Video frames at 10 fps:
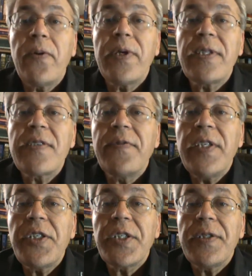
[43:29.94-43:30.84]
it is
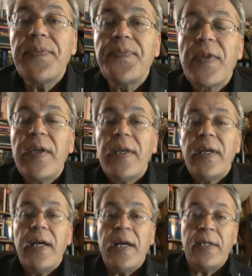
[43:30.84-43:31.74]
finishing.
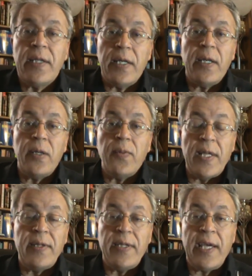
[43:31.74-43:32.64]
And
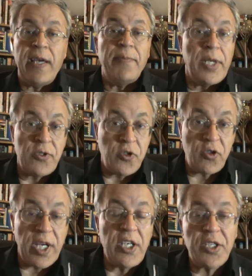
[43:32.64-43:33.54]
when they have
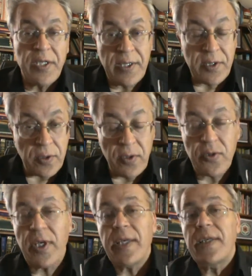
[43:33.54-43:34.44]
menstruation, it is
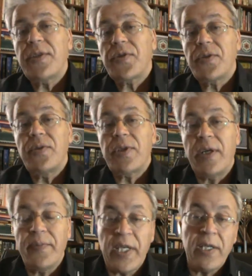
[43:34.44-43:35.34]
also against the
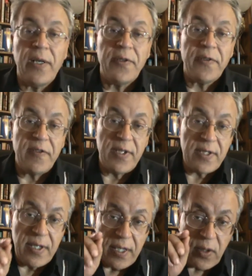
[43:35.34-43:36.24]
Quran, many other
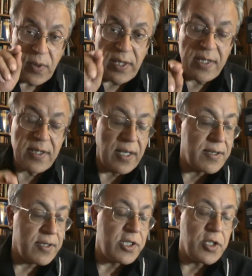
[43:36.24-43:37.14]
things. We'll
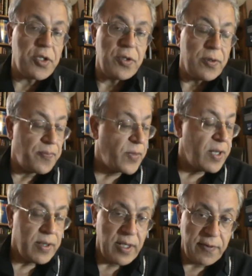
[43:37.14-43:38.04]
discuss this issue.
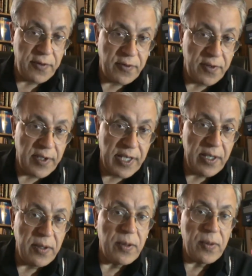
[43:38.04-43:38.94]
Therefore,
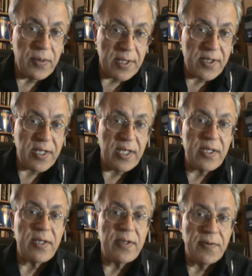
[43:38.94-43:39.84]
today we
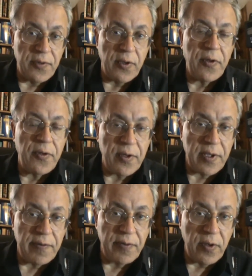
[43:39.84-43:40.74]
discussed
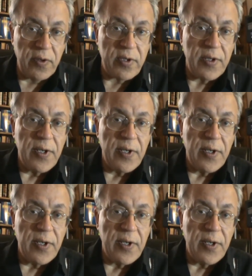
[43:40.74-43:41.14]
434.